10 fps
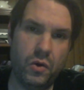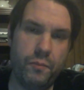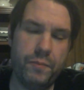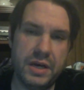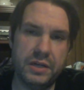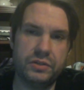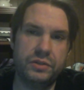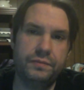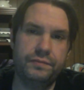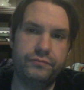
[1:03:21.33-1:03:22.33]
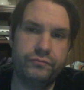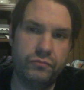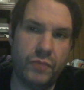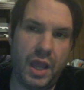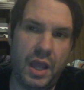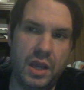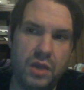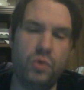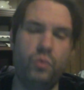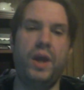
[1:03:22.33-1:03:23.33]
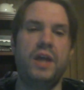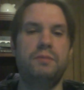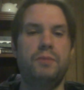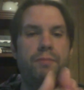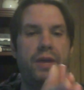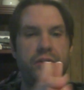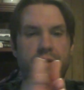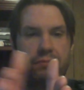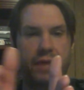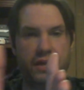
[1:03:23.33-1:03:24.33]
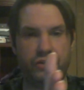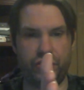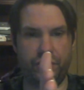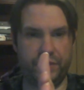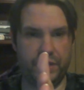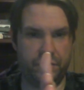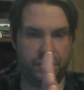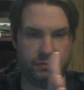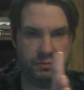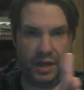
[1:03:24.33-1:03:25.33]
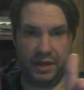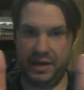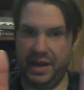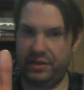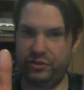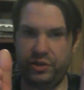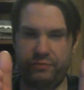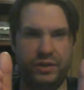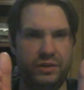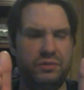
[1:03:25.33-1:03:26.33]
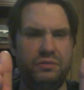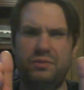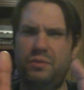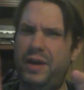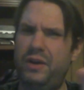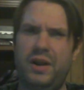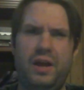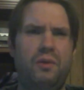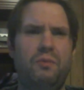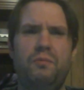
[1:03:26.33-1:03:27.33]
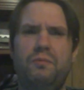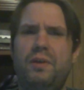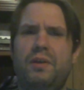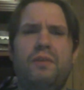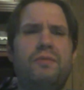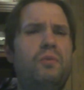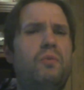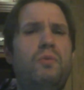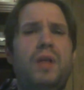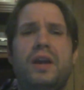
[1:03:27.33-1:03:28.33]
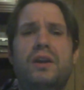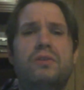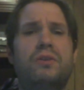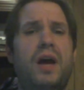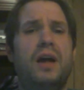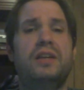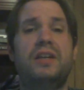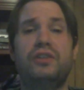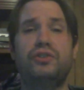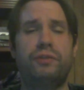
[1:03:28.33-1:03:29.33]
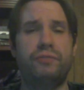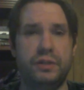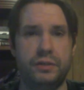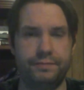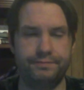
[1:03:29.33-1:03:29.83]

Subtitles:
But in the way the momentum has shifted, and it has shifted, no matter how, if you will like it or not, it has shifted